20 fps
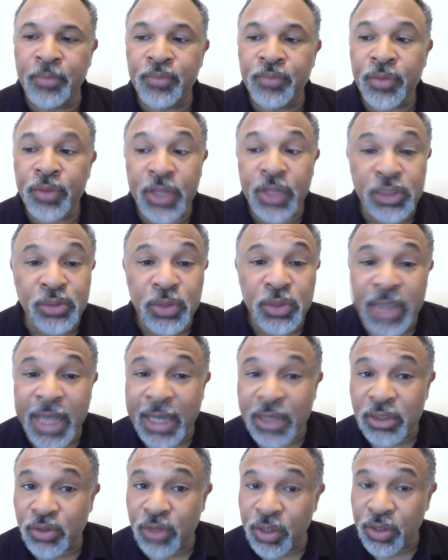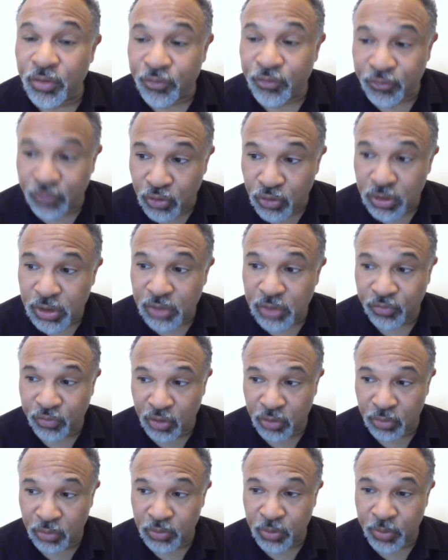This was actually the first
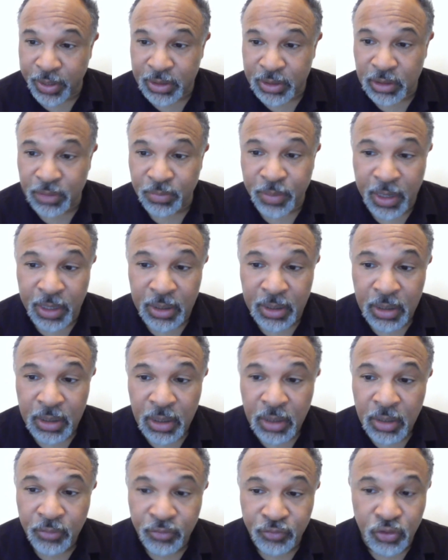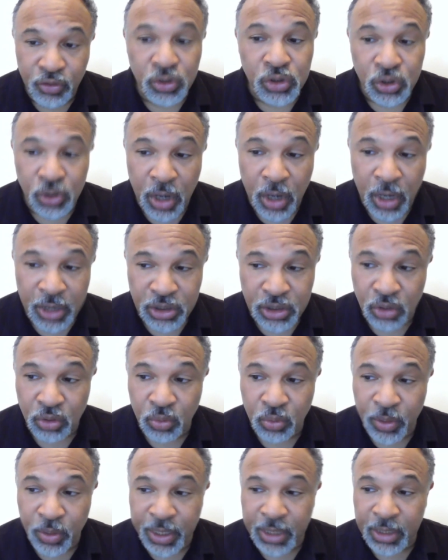film directed by future
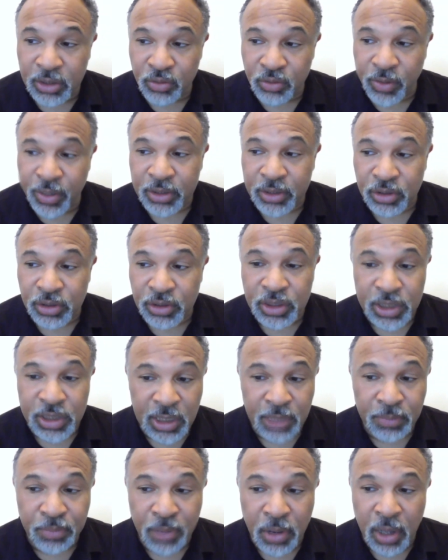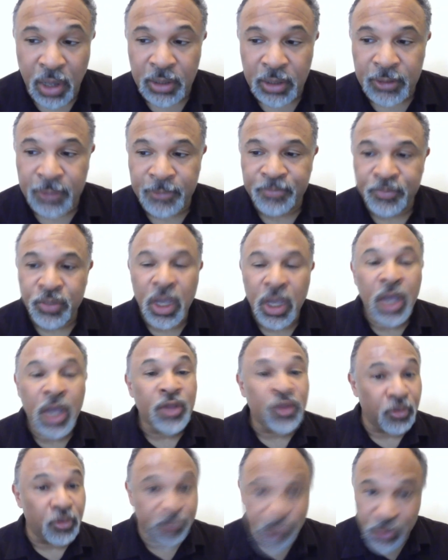Oscar-winning director Sidney Poitier.
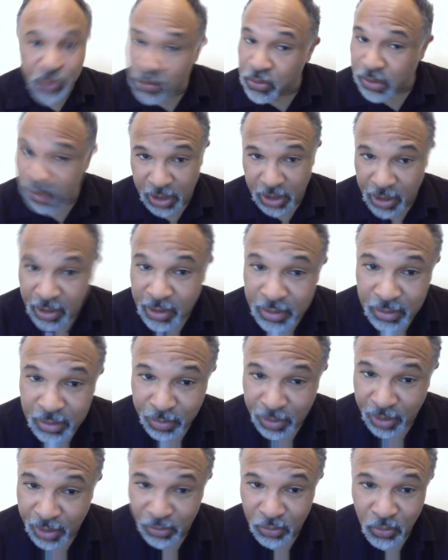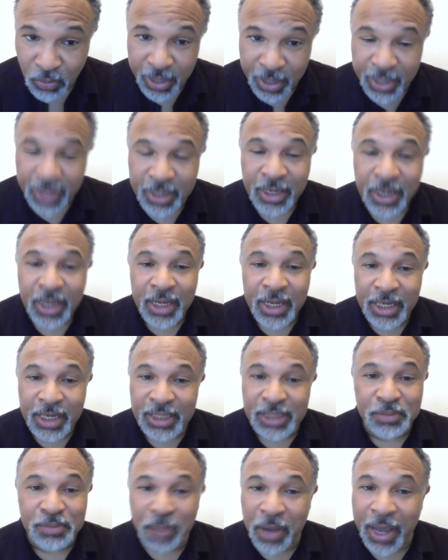The music, by the way,
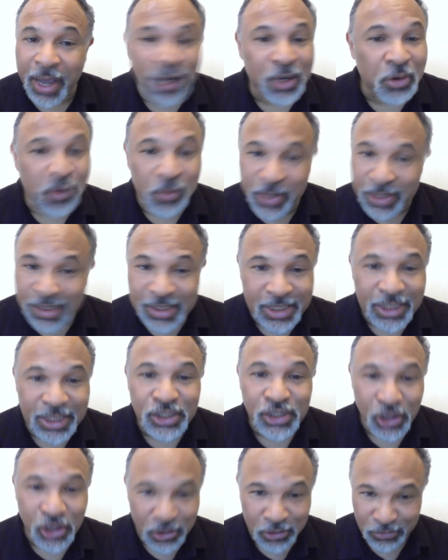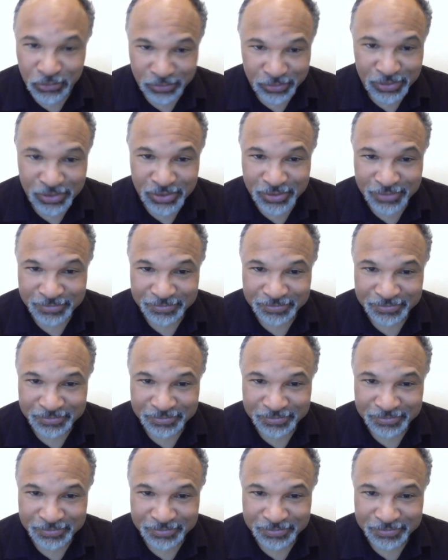is by Quincy Jones.